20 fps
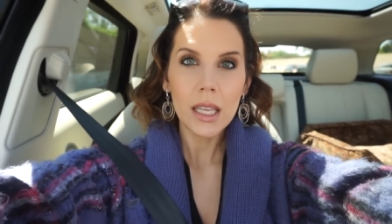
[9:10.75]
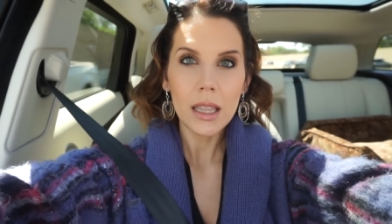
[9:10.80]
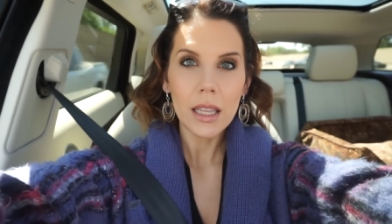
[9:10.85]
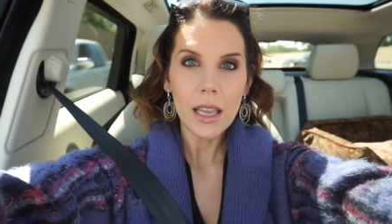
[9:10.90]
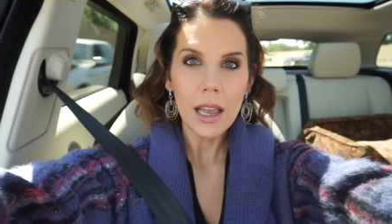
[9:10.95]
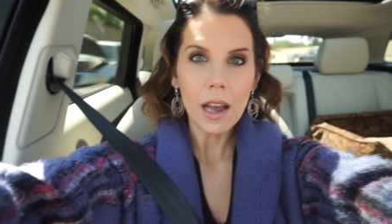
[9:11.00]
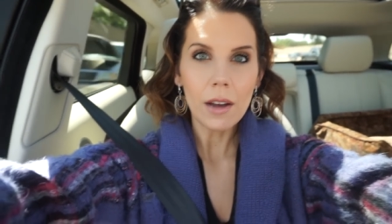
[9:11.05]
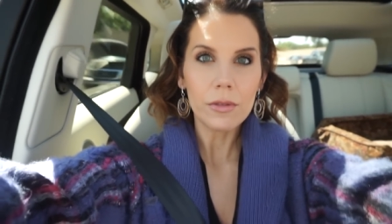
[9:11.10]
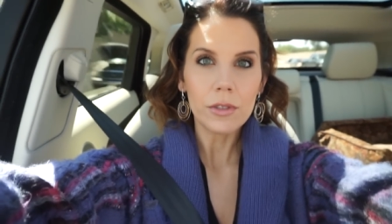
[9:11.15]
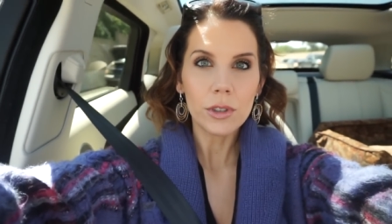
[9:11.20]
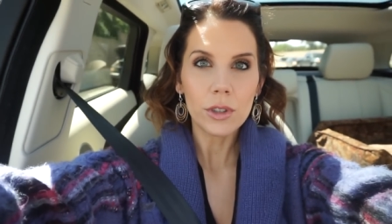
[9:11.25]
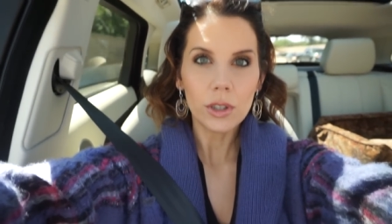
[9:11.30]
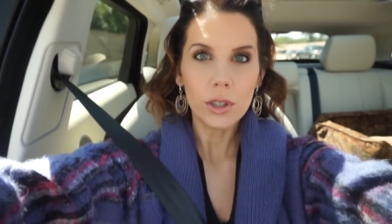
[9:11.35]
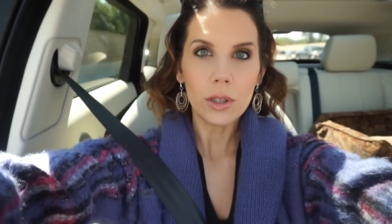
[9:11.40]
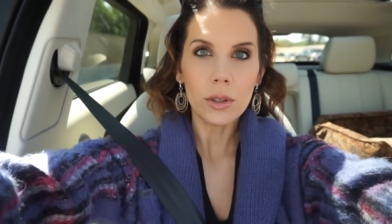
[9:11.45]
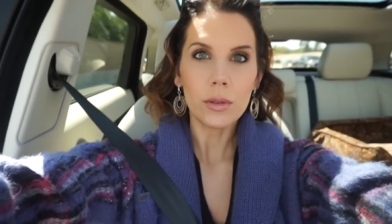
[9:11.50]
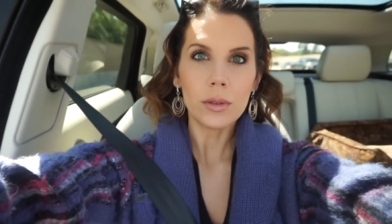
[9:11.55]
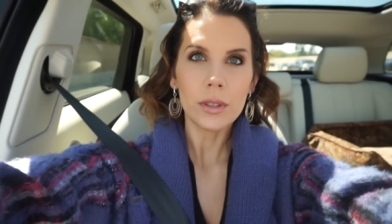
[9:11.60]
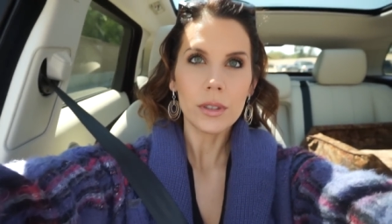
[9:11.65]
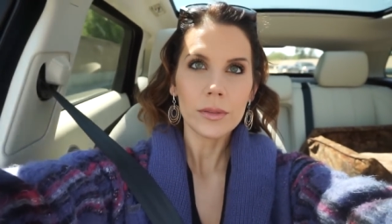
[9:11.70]
in the
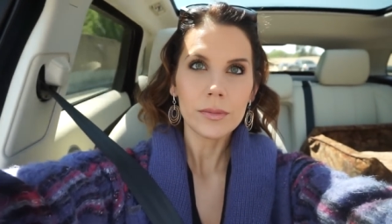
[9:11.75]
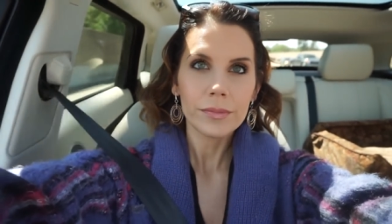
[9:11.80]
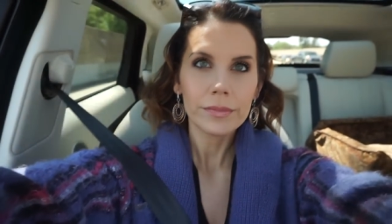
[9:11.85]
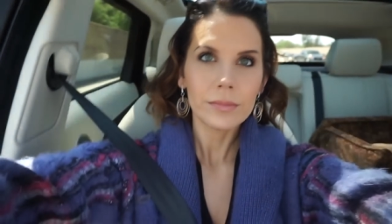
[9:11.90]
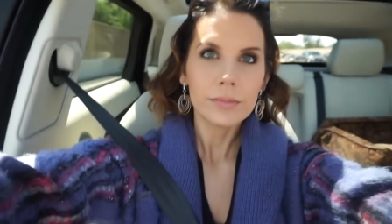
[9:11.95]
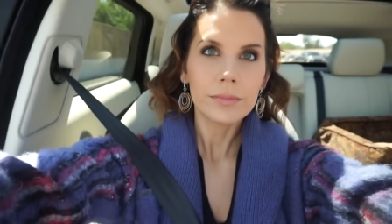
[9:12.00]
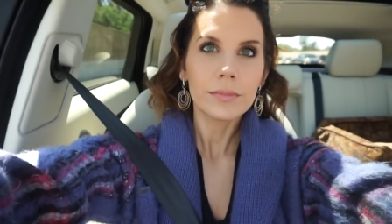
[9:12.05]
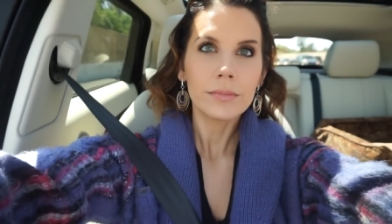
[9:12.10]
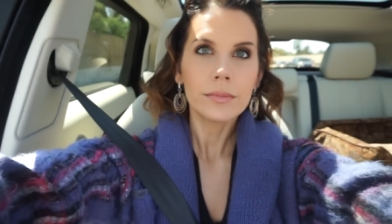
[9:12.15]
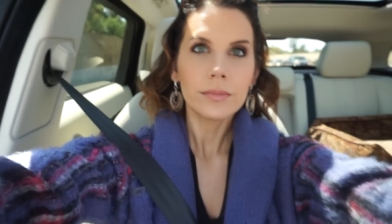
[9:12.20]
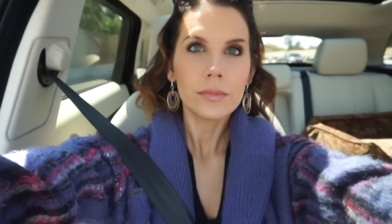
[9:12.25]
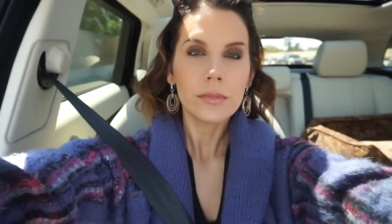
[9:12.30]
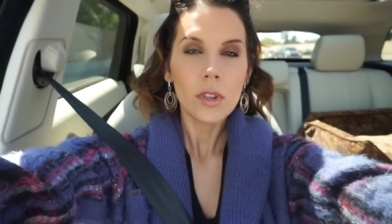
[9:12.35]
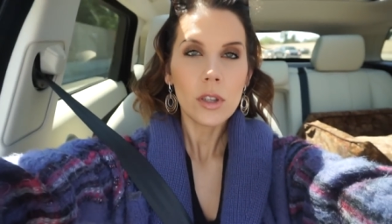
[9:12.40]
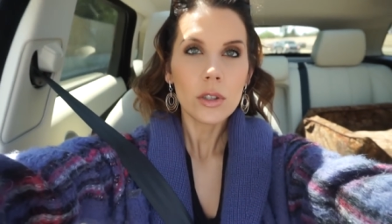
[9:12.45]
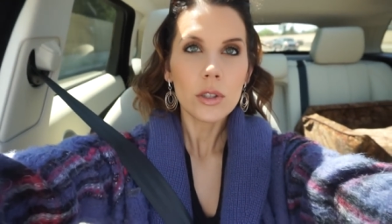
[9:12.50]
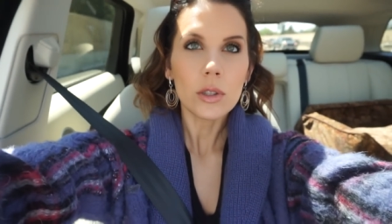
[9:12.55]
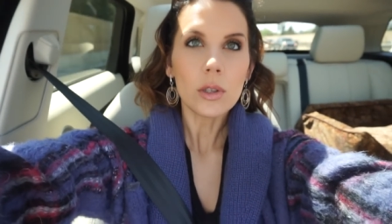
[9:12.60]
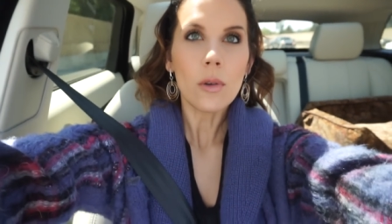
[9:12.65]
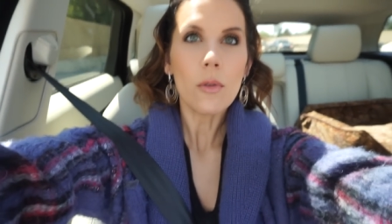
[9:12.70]

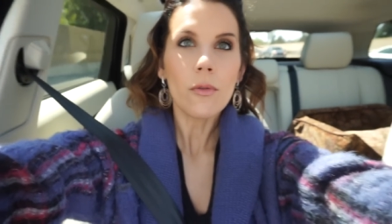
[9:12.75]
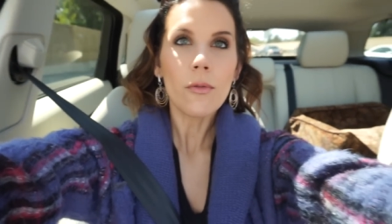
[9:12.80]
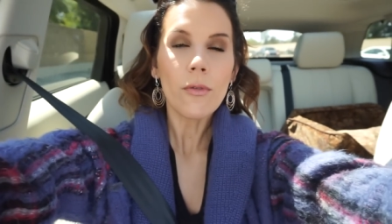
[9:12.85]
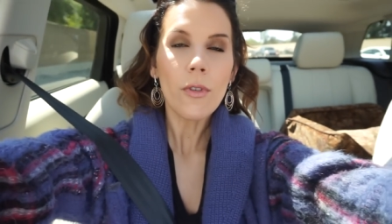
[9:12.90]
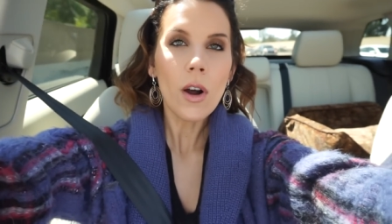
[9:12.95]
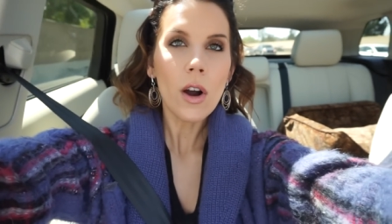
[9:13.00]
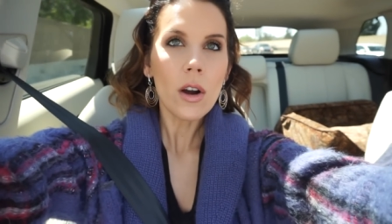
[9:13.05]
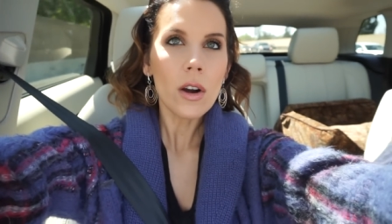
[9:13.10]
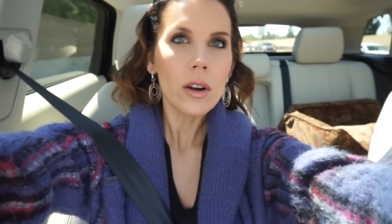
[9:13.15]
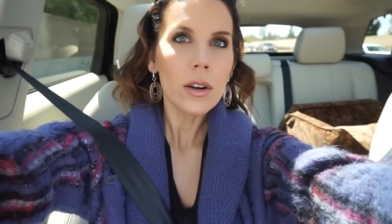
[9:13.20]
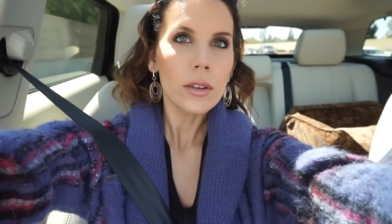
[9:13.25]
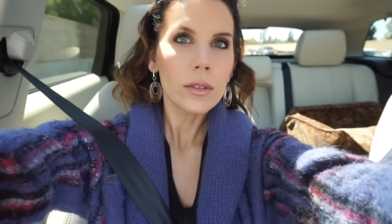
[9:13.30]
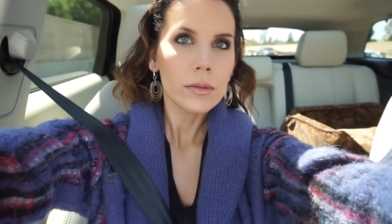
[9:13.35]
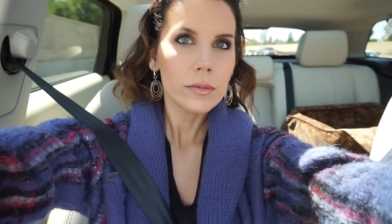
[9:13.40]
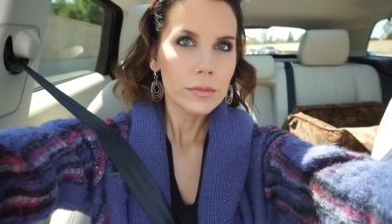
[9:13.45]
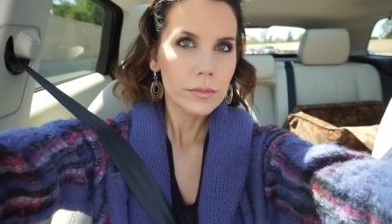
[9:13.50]
afternoon. So far,